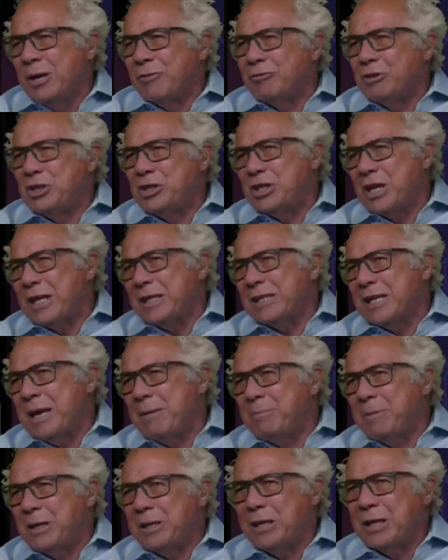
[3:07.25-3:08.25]
reject
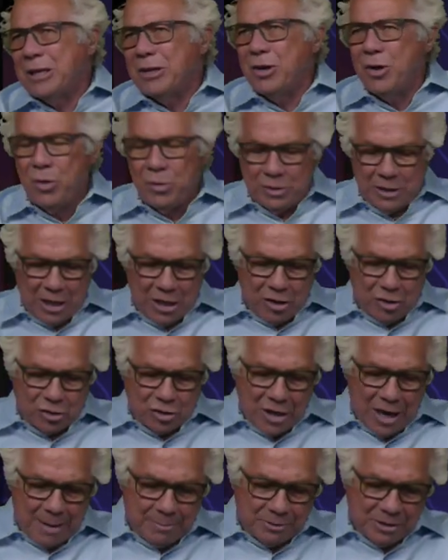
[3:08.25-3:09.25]
that Monday low, and then go
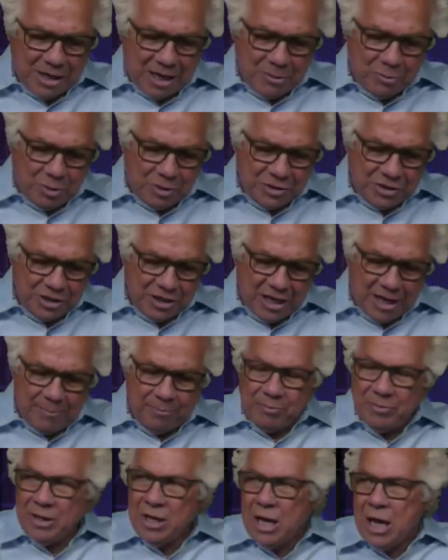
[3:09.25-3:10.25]
topside once
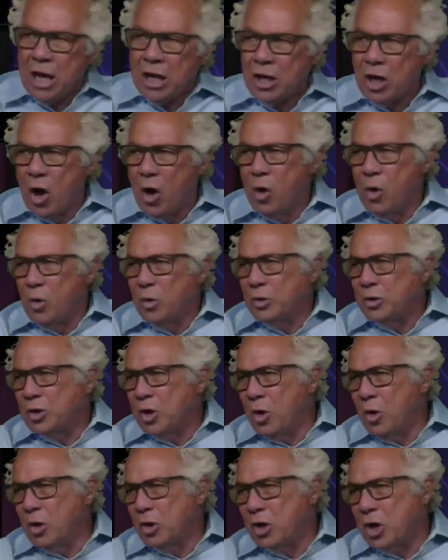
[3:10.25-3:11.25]
again. Gold.
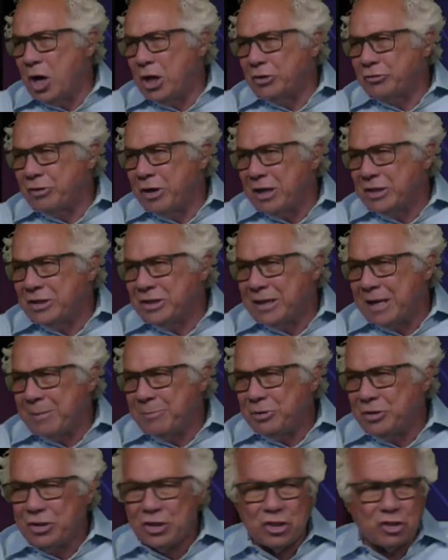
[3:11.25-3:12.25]
Gold contracts and
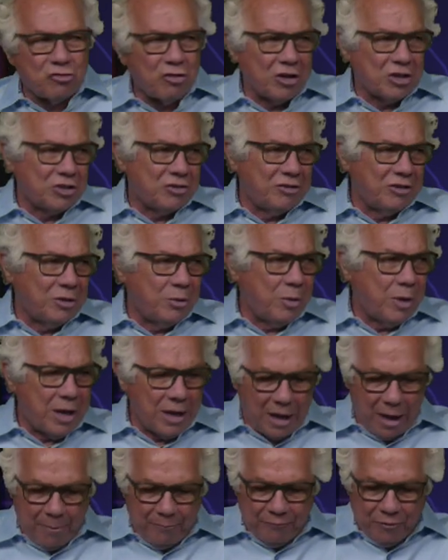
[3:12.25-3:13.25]
ABC structure in the
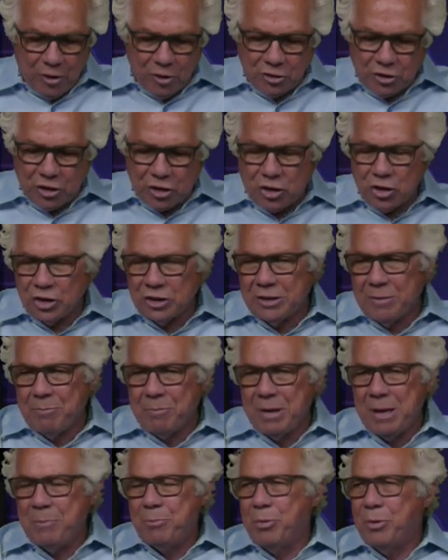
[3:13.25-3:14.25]
way up, folks. It took the
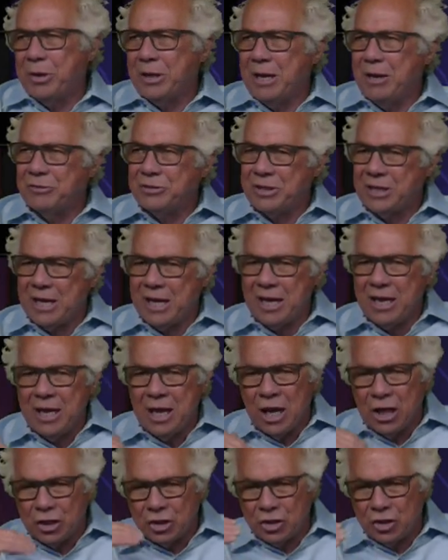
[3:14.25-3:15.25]
B point out today,
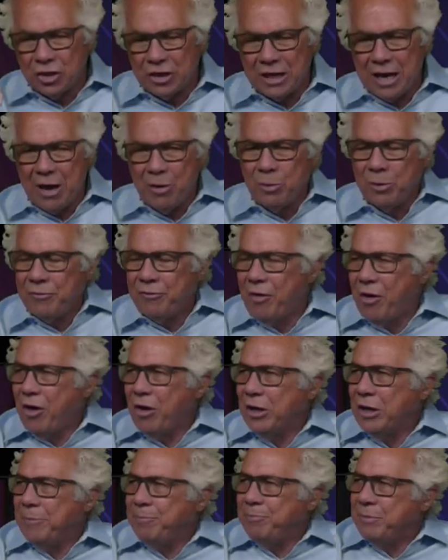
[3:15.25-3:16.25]
took it out with
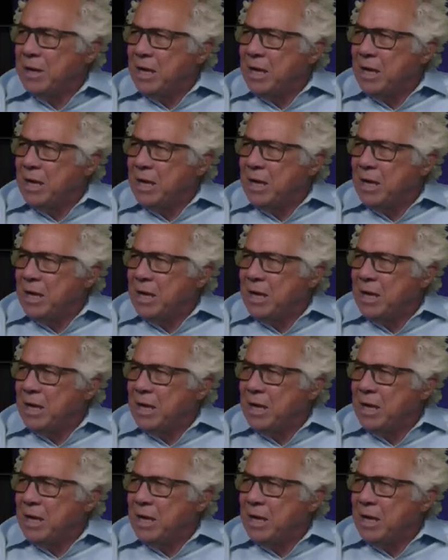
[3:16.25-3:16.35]
volume.